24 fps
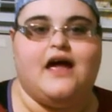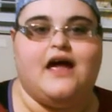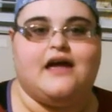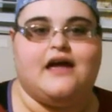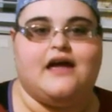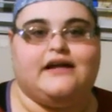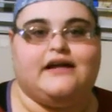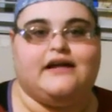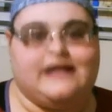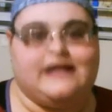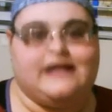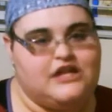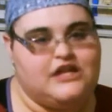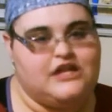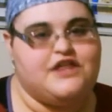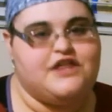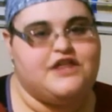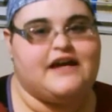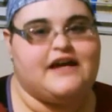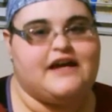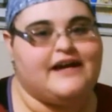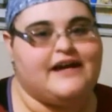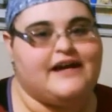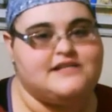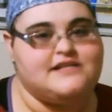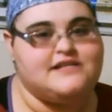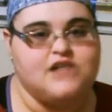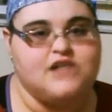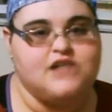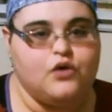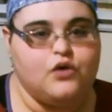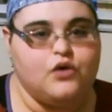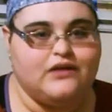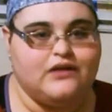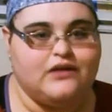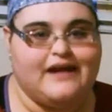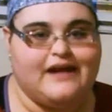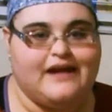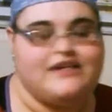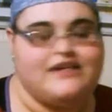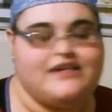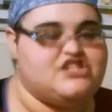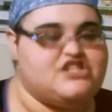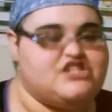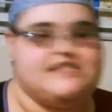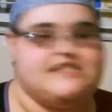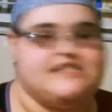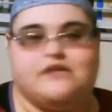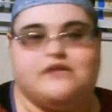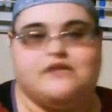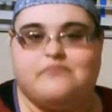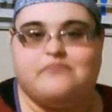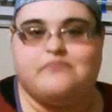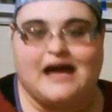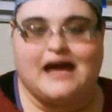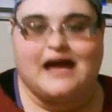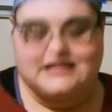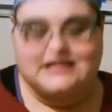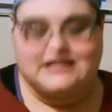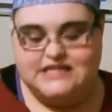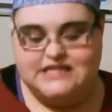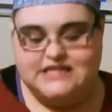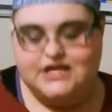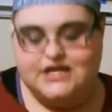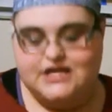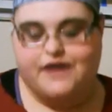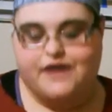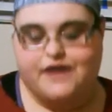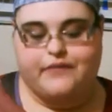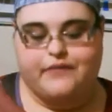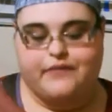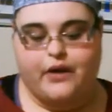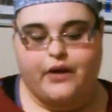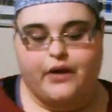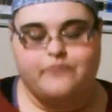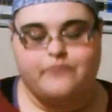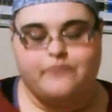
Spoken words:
and anything I don't like, just send back to them,